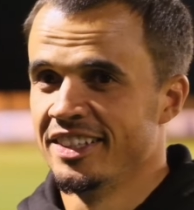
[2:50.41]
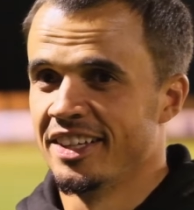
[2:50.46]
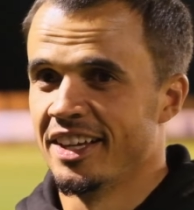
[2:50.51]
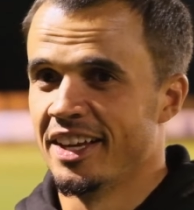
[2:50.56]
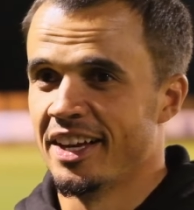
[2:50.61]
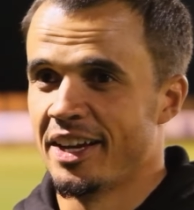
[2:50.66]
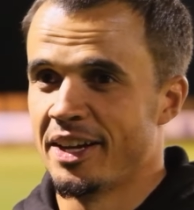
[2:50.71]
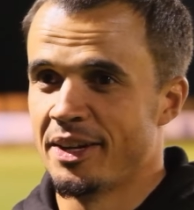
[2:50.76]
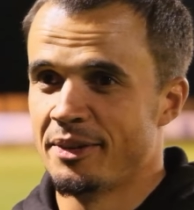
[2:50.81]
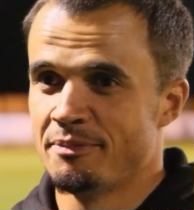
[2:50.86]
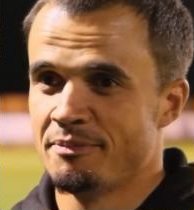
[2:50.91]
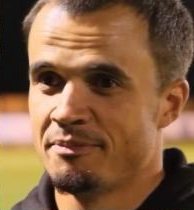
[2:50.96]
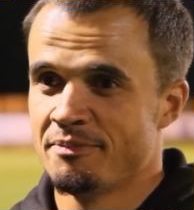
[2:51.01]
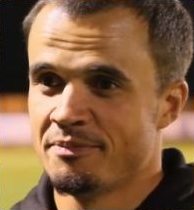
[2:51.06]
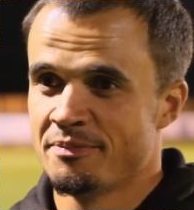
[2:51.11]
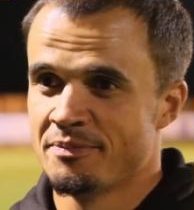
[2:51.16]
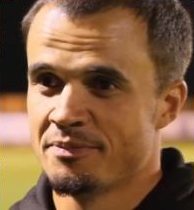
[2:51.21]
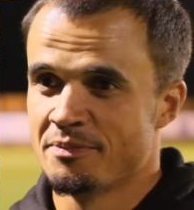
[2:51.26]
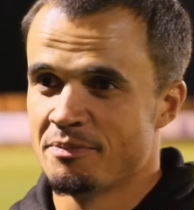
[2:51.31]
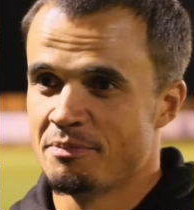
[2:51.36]

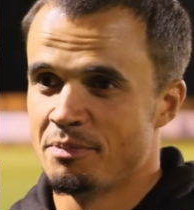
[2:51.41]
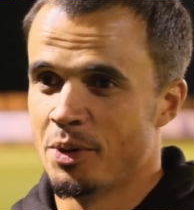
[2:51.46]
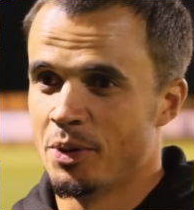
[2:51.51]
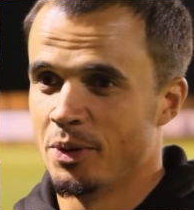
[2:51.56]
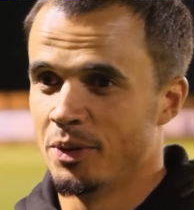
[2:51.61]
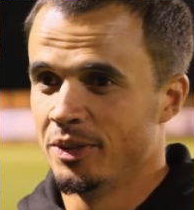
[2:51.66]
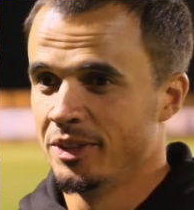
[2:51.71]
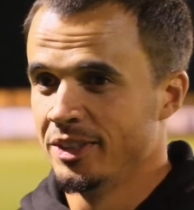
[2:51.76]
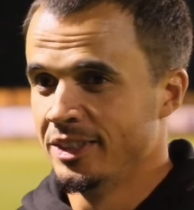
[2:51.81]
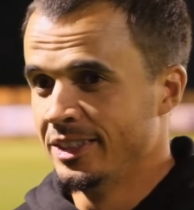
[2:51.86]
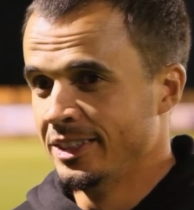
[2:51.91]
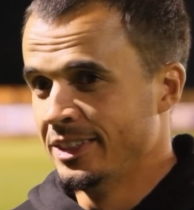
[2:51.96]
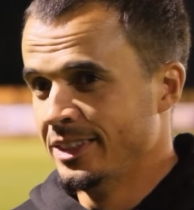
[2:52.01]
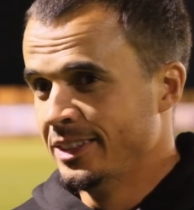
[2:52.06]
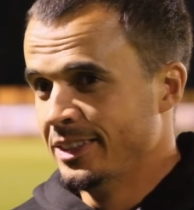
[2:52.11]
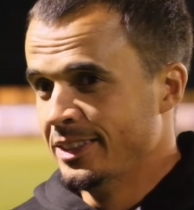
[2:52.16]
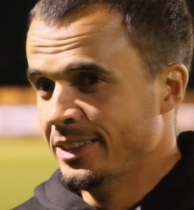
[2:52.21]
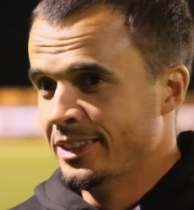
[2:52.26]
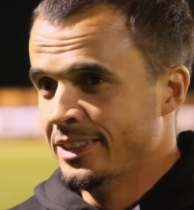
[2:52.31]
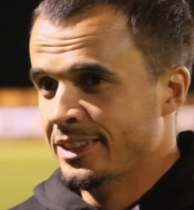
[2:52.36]
But
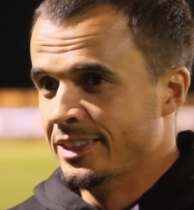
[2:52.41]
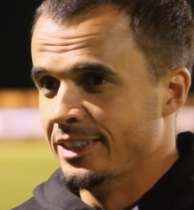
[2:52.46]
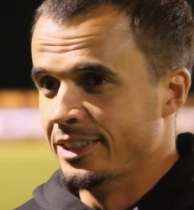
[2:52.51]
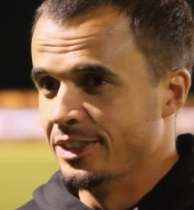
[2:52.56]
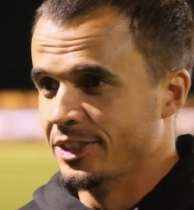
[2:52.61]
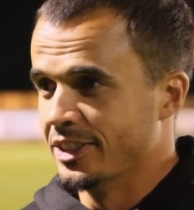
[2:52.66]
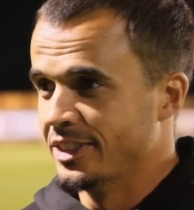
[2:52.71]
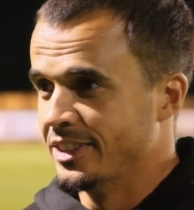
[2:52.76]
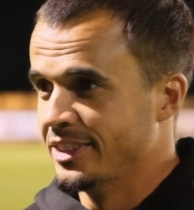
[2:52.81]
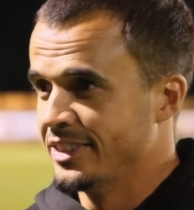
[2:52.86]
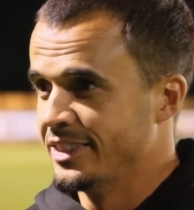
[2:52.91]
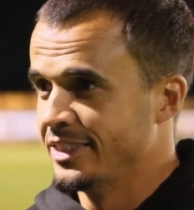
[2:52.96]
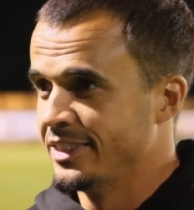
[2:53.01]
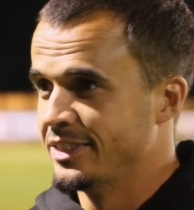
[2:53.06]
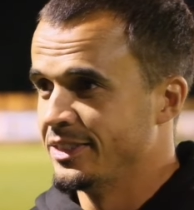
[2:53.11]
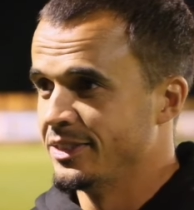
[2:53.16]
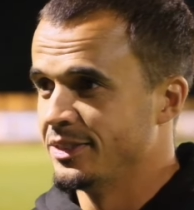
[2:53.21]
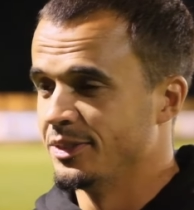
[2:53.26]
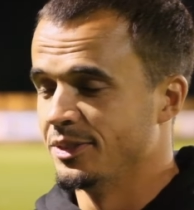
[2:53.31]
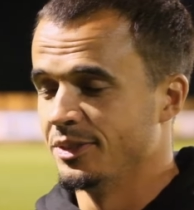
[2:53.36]
listen,
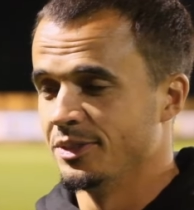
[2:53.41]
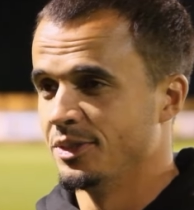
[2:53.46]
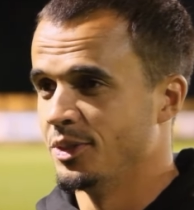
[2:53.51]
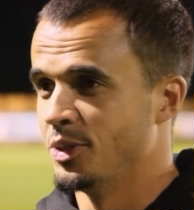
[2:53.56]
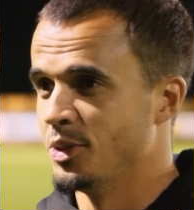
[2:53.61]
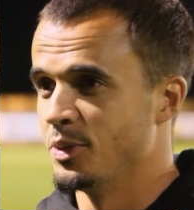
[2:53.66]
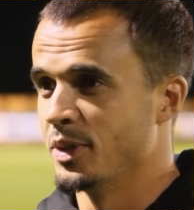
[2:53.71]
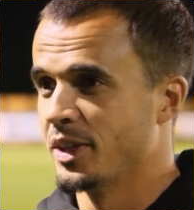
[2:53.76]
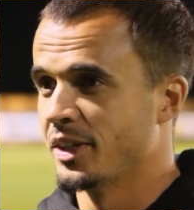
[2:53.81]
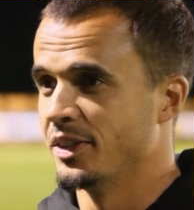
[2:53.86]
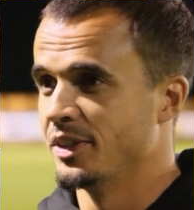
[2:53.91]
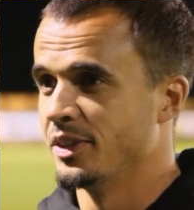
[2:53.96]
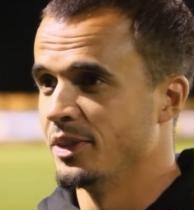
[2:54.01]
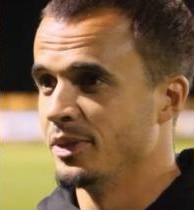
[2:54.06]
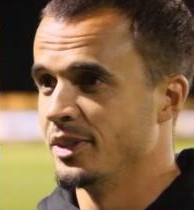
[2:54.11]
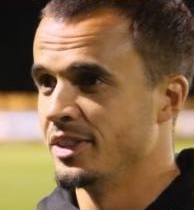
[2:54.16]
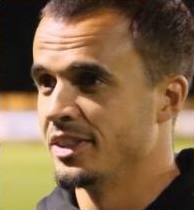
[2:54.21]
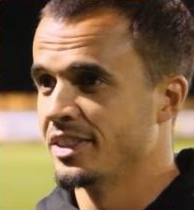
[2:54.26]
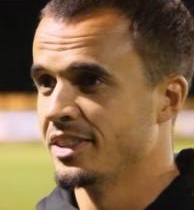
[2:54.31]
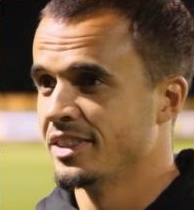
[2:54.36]
all we can
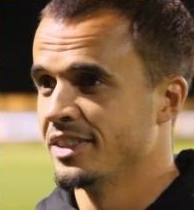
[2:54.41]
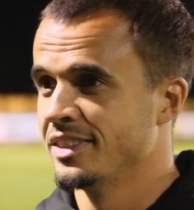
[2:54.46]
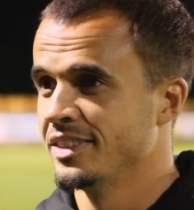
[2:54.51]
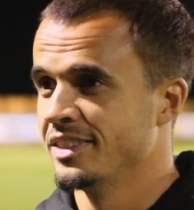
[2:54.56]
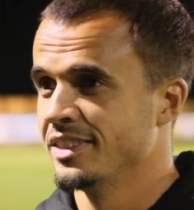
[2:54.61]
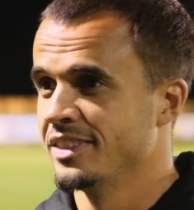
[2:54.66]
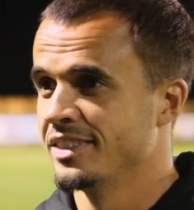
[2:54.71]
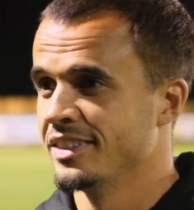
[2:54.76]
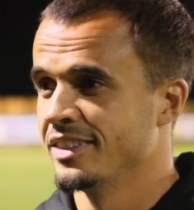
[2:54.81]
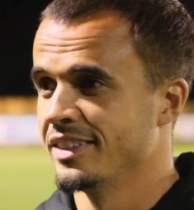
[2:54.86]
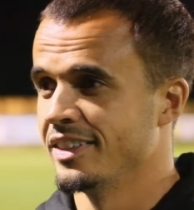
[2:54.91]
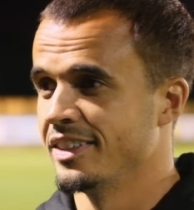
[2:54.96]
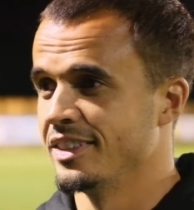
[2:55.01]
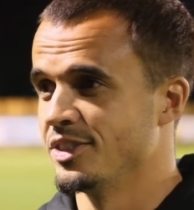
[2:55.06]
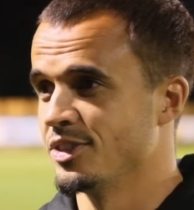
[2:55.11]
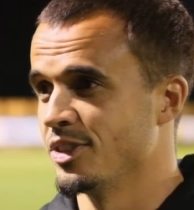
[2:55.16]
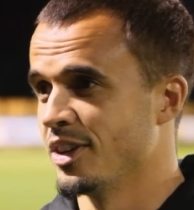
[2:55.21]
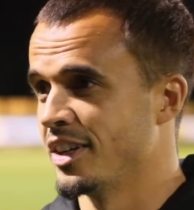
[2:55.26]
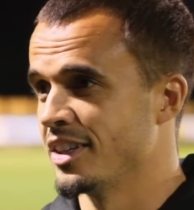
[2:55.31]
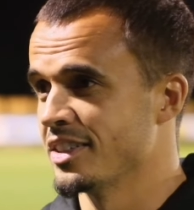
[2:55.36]
do is
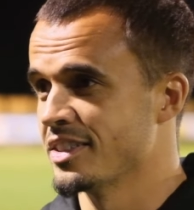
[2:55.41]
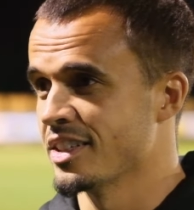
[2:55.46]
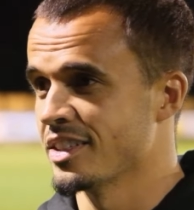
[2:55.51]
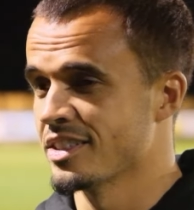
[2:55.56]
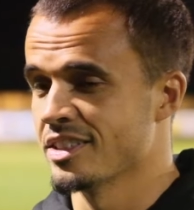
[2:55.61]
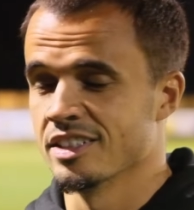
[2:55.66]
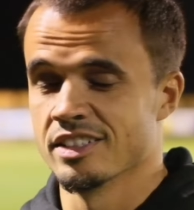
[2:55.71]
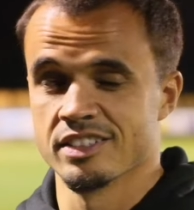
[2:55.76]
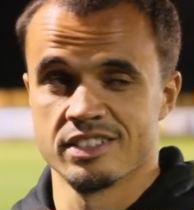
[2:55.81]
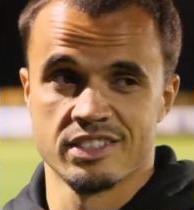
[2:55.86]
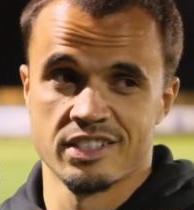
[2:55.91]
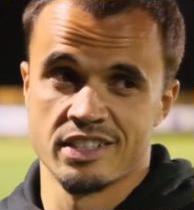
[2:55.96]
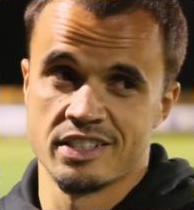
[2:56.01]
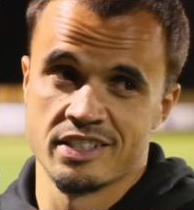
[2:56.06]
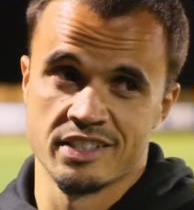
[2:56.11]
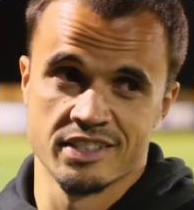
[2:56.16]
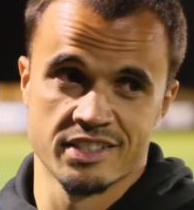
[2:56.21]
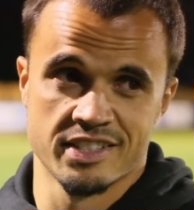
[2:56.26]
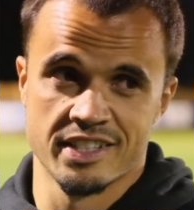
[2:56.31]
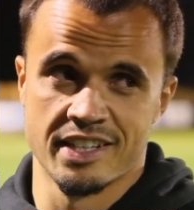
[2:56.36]
try and assess it,
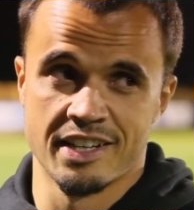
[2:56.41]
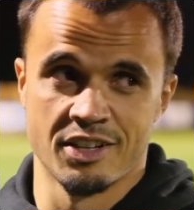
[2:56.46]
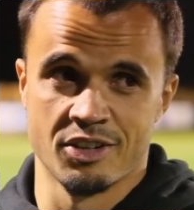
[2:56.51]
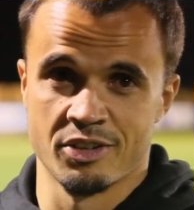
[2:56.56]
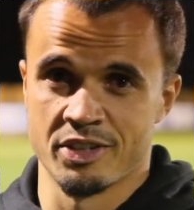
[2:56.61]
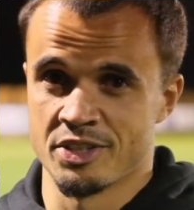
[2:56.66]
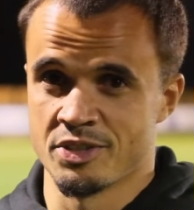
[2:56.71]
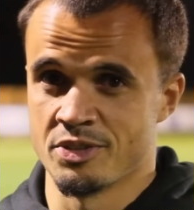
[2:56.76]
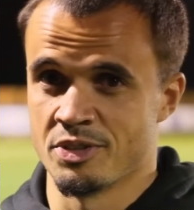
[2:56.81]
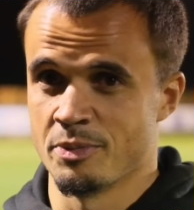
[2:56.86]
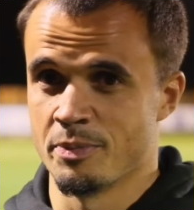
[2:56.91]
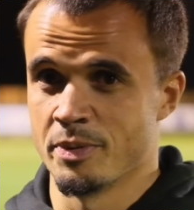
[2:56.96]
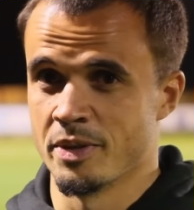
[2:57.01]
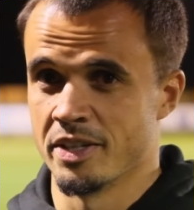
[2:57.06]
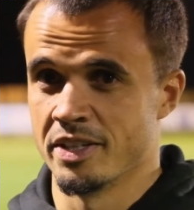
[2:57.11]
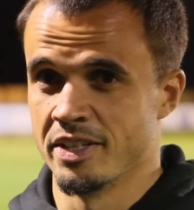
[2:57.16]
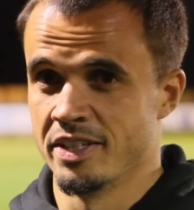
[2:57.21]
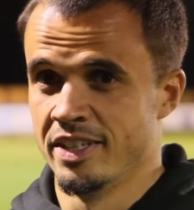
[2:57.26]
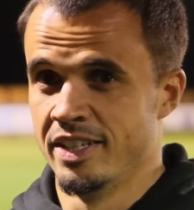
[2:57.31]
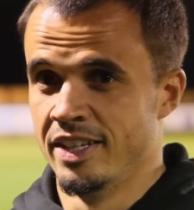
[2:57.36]
see how long he's going to
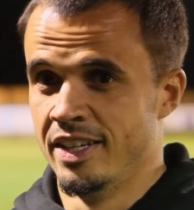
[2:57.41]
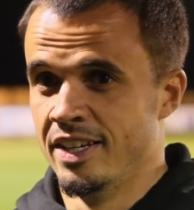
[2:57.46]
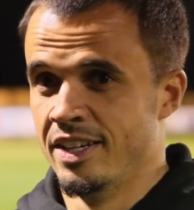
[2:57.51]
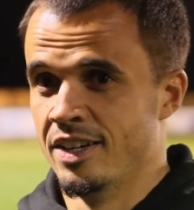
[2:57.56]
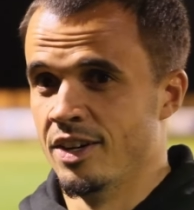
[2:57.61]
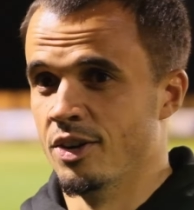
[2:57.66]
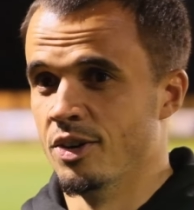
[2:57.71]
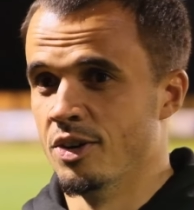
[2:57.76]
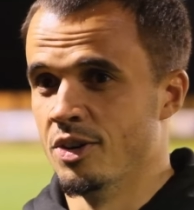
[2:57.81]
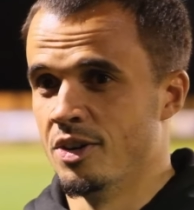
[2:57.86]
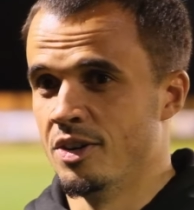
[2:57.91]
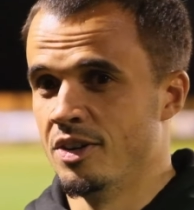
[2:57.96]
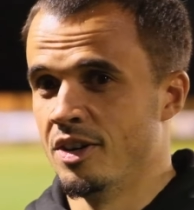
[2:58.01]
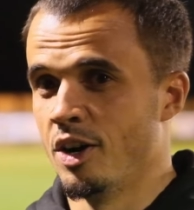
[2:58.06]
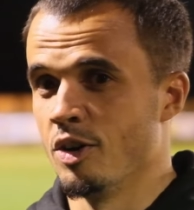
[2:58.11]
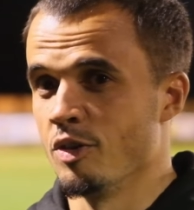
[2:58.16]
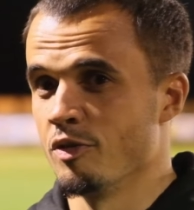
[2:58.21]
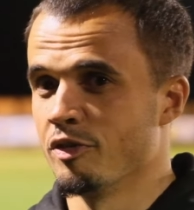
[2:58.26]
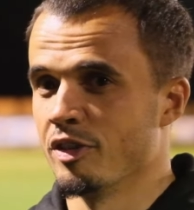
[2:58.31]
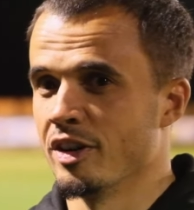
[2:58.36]
be, or
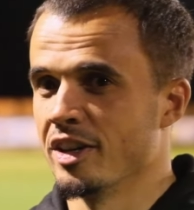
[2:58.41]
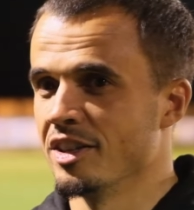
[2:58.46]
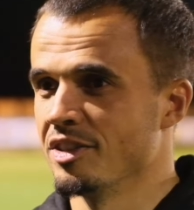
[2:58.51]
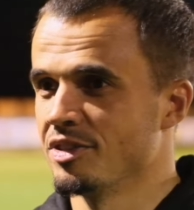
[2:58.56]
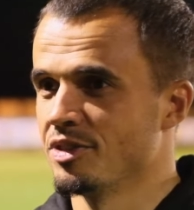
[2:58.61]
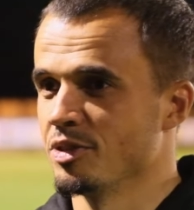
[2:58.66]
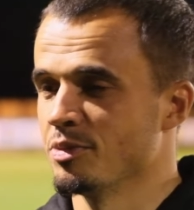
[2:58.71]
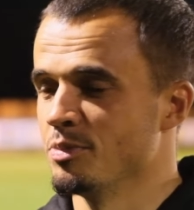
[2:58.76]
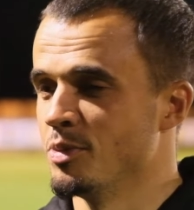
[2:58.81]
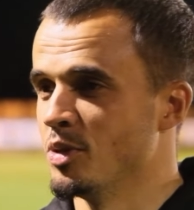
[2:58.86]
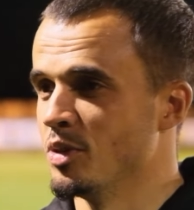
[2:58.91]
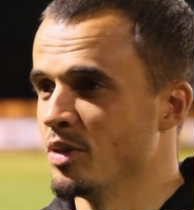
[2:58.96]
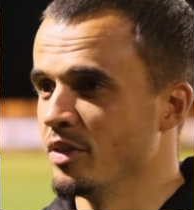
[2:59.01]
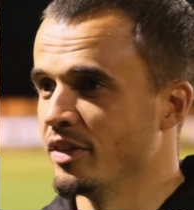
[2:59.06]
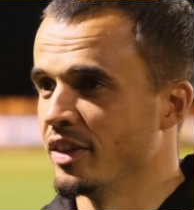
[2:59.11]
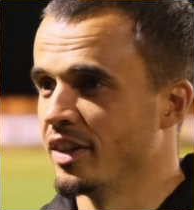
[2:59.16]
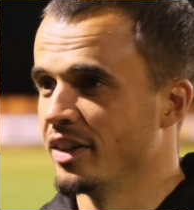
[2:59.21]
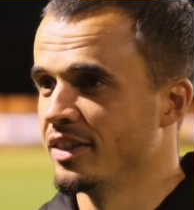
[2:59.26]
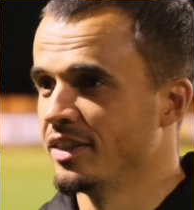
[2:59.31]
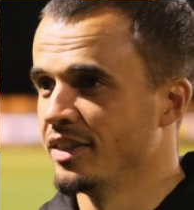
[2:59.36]
hopefully it's just more of
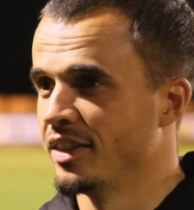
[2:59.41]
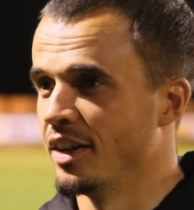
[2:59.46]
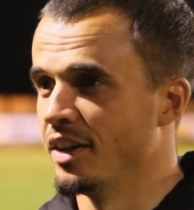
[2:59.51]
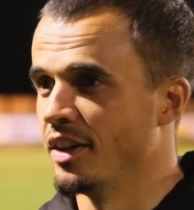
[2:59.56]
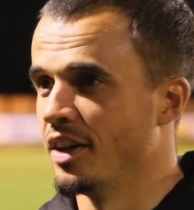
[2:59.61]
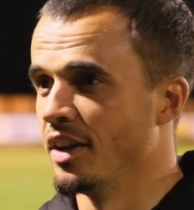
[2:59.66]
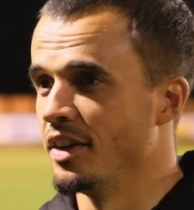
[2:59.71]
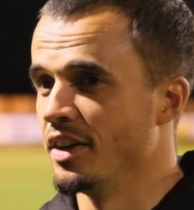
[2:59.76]
a